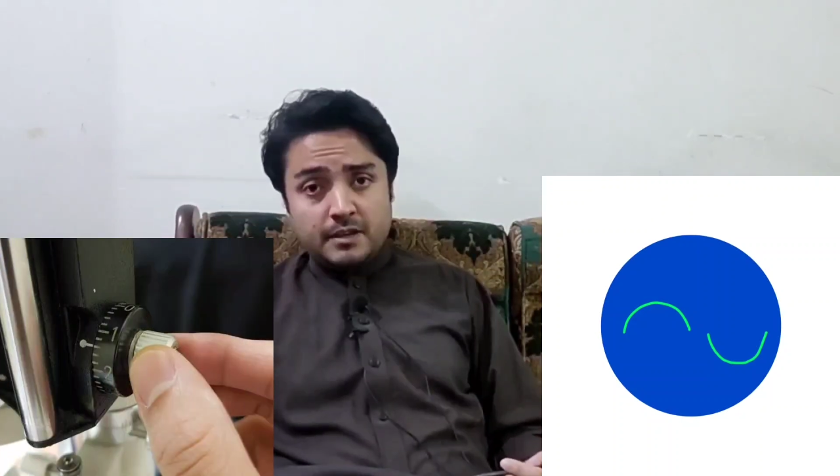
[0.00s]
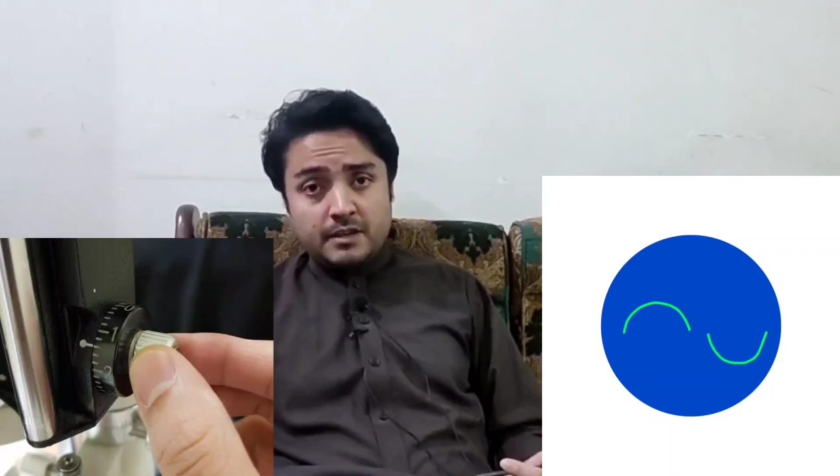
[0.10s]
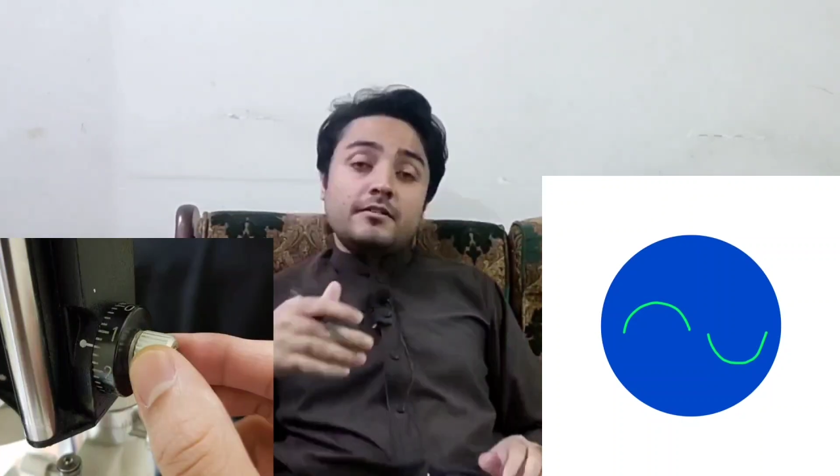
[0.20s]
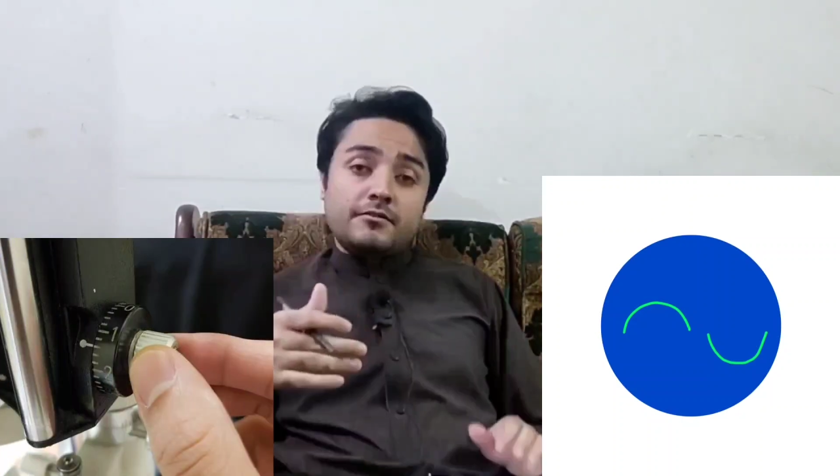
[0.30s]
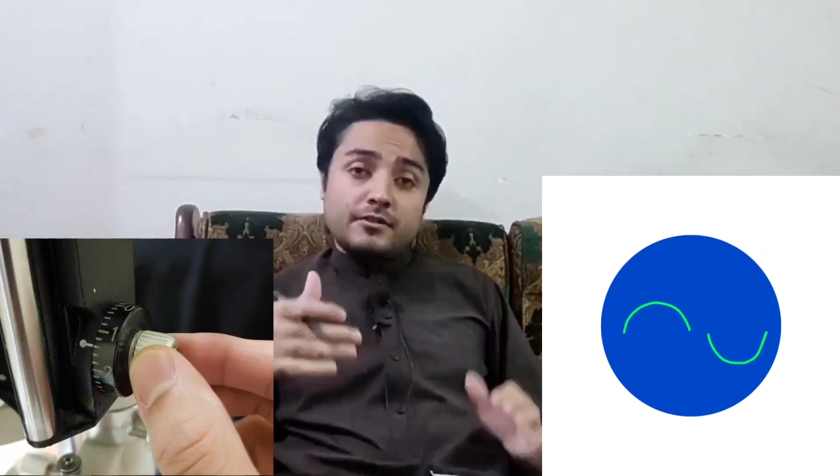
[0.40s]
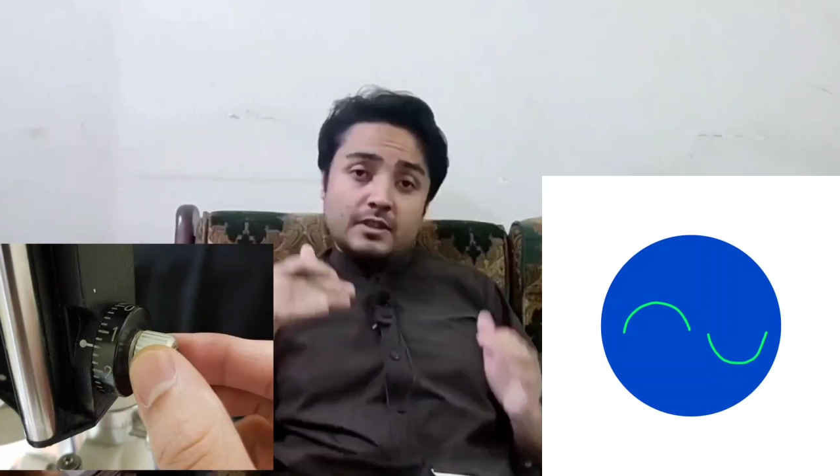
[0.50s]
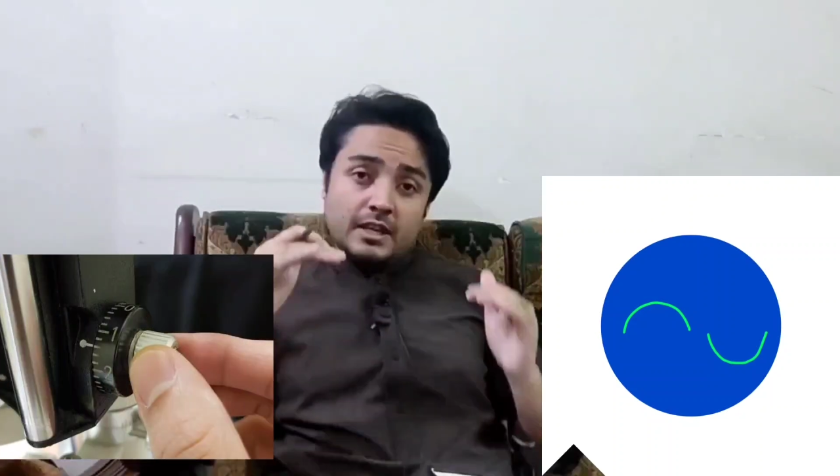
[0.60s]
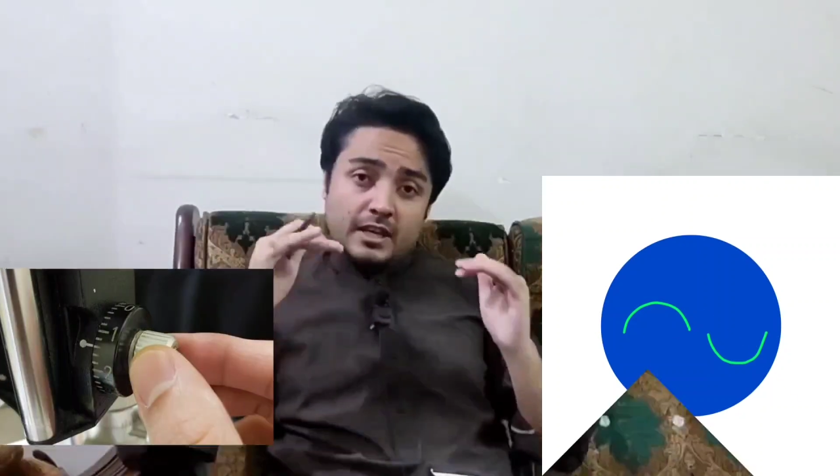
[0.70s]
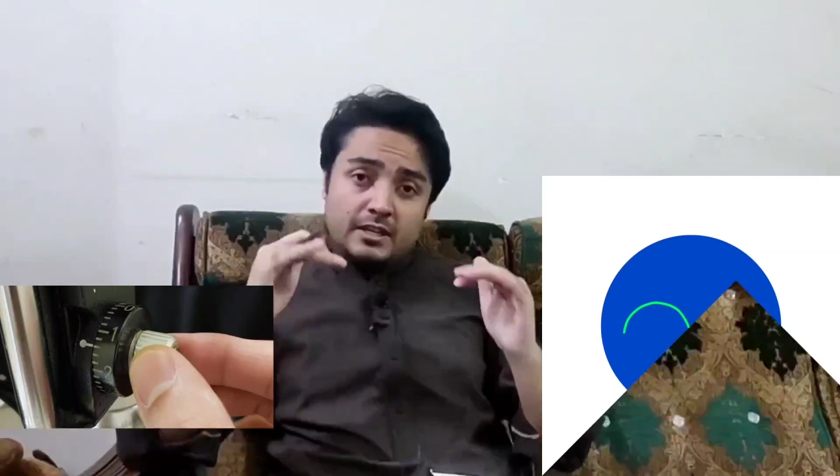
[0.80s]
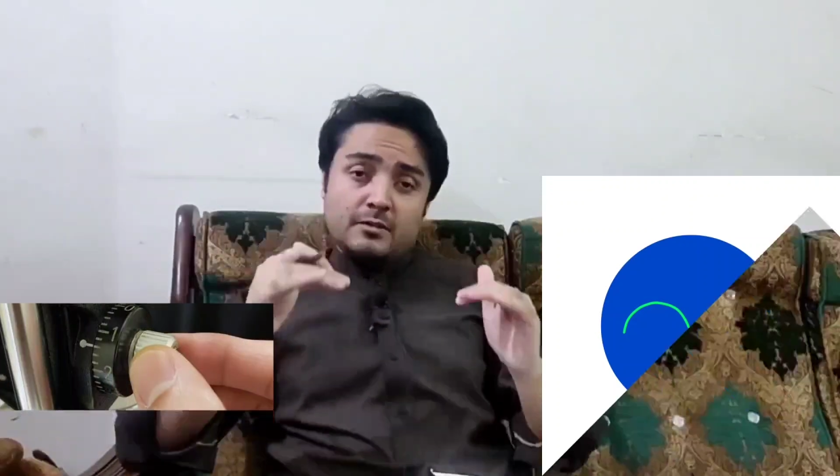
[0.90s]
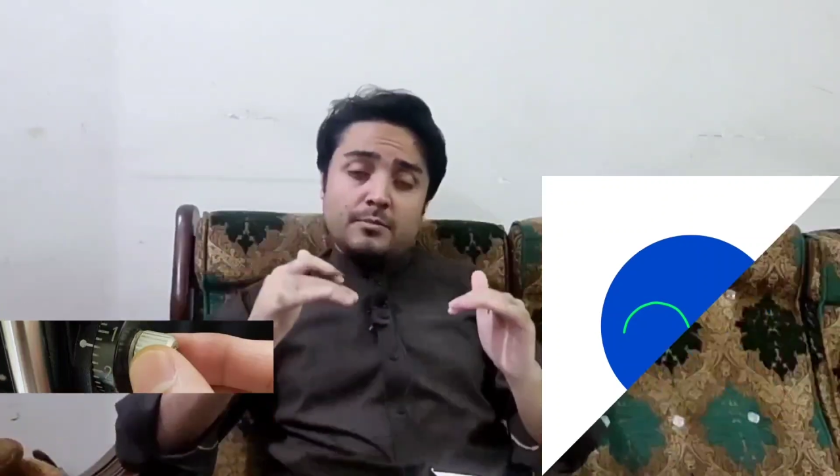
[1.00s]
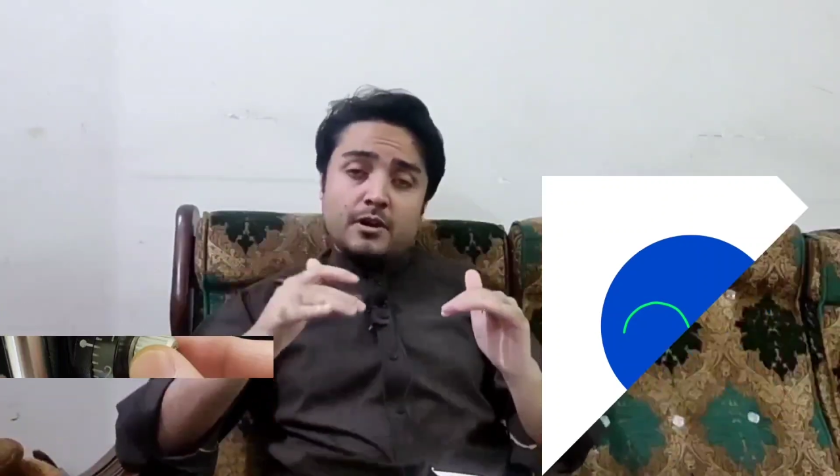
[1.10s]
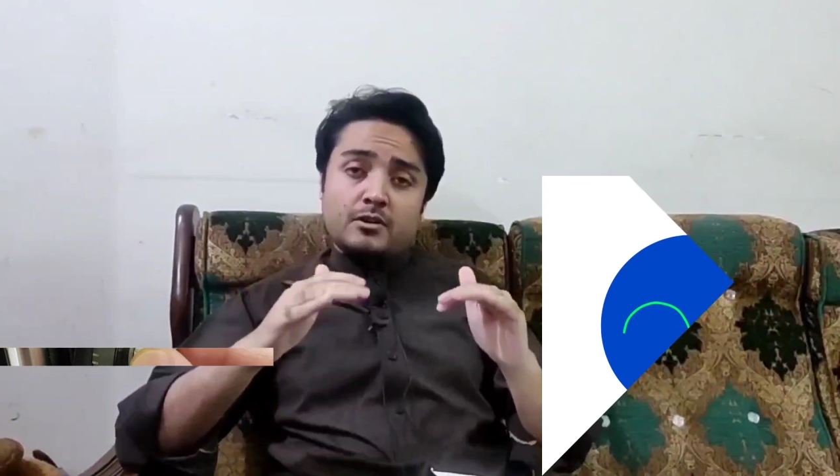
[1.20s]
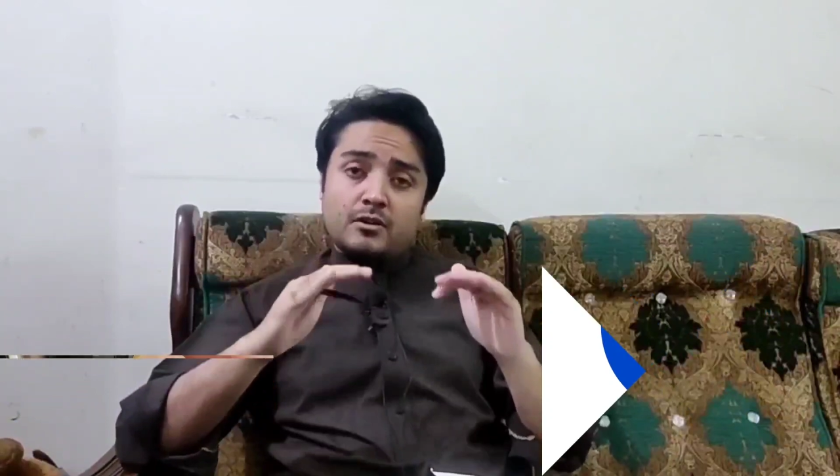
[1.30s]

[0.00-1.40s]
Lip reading: If the inner part